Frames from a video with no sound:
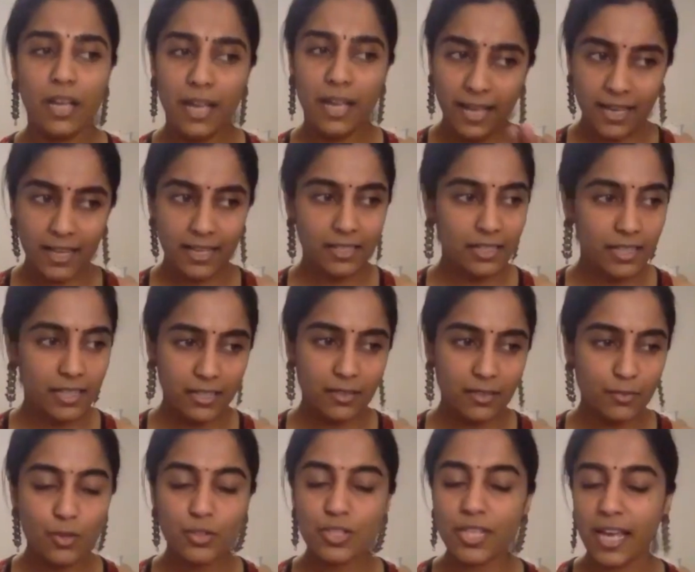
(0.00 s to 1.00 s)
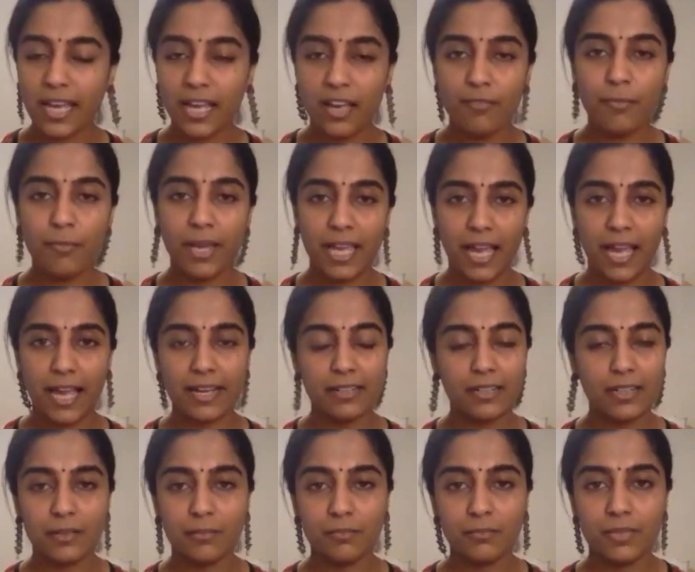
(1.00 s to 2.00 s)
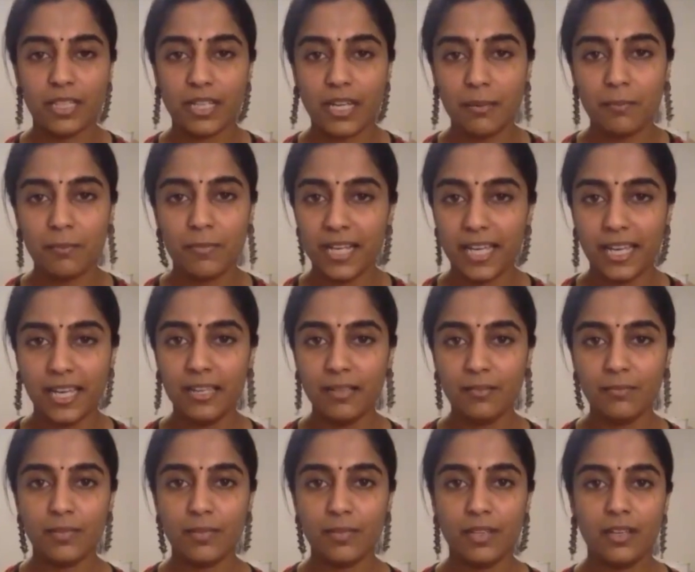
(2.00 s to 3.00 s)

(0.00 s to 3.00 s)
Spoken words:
and then of course I have my hang drum that I play.